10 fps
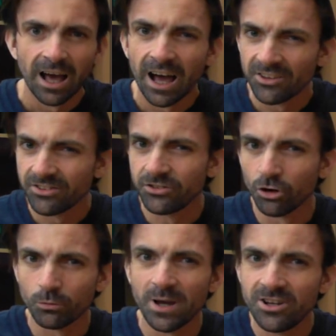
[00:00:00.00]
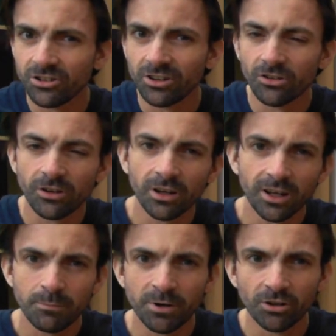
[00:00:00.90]
As the sword mage and the other
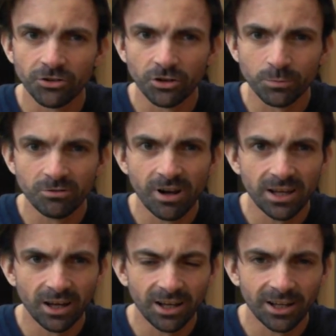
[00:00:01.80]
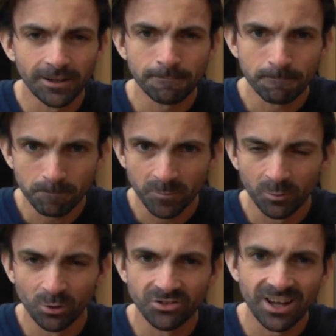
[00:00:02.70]
Imperial swordsmen were
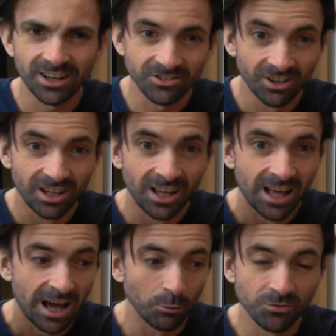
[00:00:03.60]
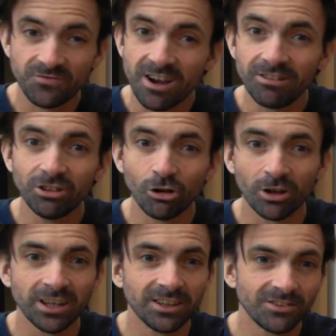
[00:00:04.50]
attacked, I was very
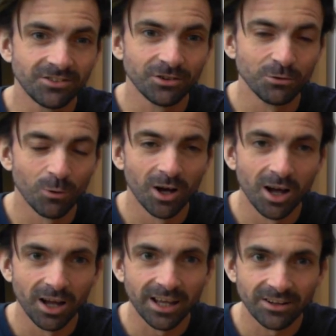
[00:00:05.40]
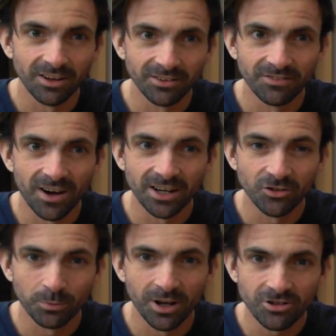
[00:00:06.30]
lucky to get a divine
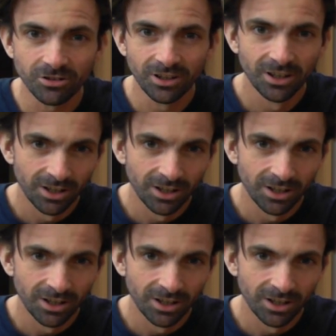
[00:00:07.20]
inspiration.